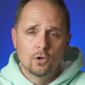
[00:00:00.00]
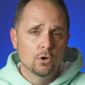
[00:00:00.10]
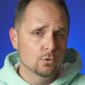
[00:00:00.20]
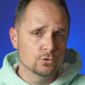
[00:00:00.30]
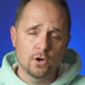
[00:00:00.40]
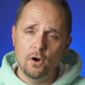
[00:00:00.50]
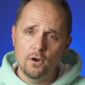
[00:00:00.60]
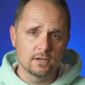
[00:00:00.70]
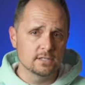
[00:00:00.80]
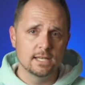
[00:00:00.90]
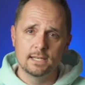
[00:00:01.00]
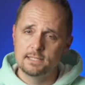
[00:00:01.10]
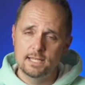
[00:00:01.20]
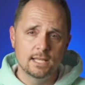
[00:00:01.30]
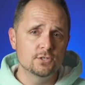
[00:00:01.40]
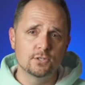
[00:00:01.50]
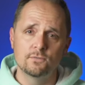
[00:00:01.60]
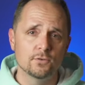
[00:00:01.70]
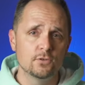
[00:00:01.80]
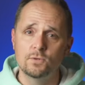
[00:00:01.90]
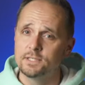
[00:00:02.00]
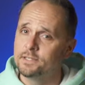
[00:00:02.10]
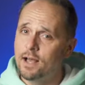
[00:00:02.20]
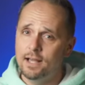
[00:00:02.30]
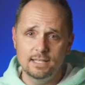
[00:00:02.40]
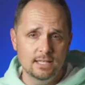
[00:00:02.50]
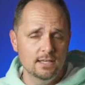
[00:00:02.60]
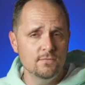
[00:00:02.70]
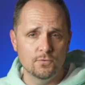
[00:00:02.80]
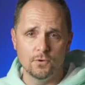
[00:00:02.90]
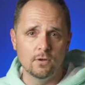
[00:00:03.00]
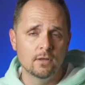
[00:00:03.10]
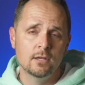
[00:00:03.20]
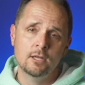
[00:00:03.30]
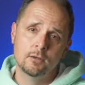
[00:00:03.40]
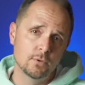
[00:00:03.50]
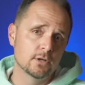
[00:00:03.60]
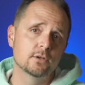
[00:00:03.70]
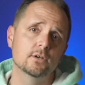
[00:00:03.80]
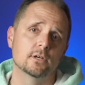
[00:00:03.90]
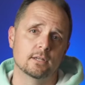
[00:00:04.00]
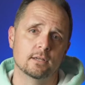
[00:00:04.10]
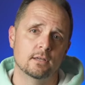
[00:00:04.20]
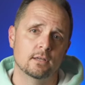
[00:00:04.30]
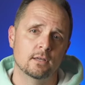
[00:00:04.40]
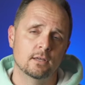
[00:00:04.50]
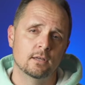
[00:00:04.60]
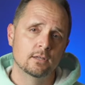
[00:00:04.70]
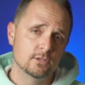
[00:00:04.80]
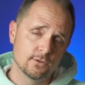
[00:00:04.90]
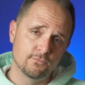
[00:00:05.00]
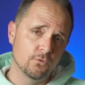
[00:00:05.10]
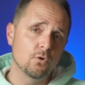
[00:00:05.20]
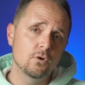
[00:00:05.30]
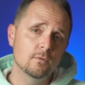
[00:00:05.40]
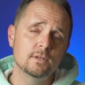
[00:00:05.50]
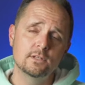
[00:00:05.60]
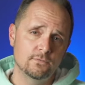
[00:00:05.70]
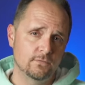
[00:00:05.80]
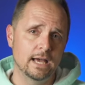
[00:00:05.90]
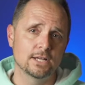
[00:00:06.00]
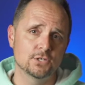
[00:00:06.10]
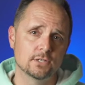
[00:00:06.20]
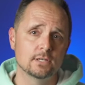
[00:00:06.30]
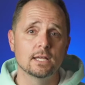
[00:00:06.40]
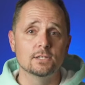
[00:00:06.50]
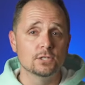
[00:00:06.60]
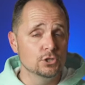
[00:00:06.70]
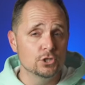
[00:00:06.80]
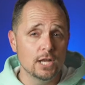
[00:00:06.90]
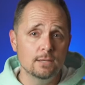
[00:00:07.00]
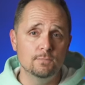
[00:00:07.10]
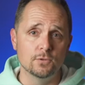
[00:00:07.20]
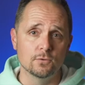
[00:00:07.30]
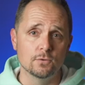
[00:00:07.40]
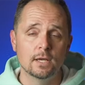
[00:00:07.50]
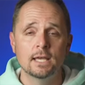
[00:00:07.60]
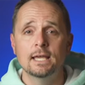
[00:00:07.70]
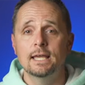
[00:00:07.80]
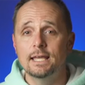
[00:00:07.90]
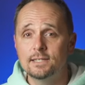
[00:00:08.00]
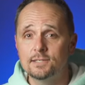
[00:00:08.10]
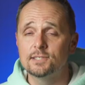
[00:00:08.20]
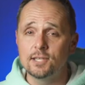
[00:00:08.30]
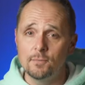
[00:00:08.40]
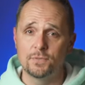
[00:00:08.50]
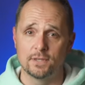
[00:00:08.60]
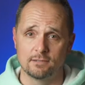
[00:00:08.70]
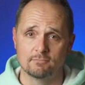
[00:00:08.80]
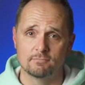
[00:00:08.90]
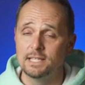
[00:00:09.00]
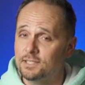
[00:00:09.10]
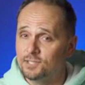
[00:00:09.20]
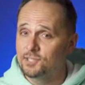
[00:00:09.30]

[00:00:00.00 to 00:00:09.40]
whose heart and intention for you is not evil, but good, to form and to fashion and to shape you into something, into